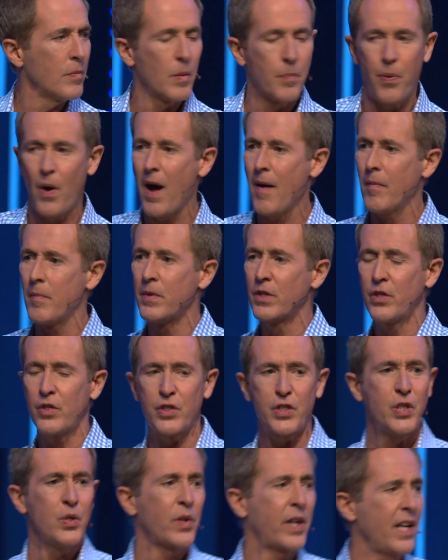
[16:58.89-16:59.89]
The problem is
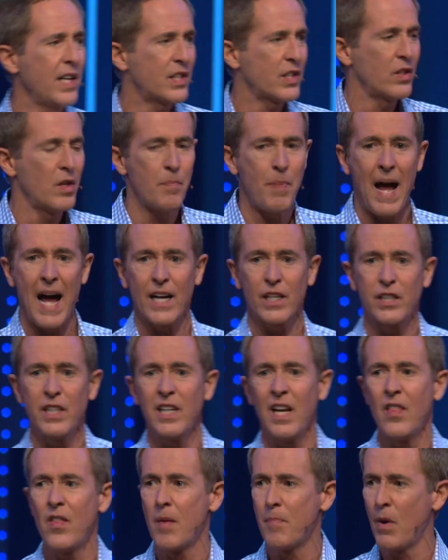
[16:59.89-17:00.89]
there's 2 kids in the back
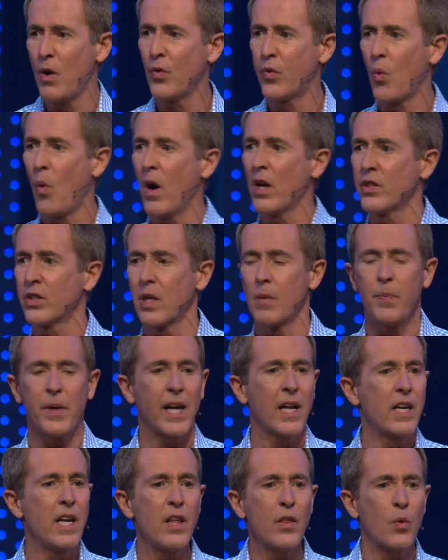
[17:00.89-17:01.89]
seat, and they both want
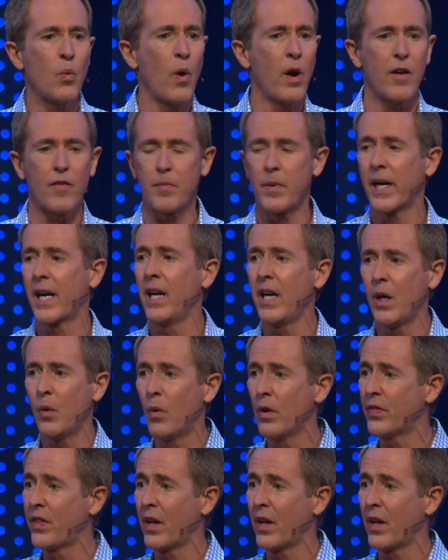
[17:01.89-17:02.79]
something, and neither one of them are getting what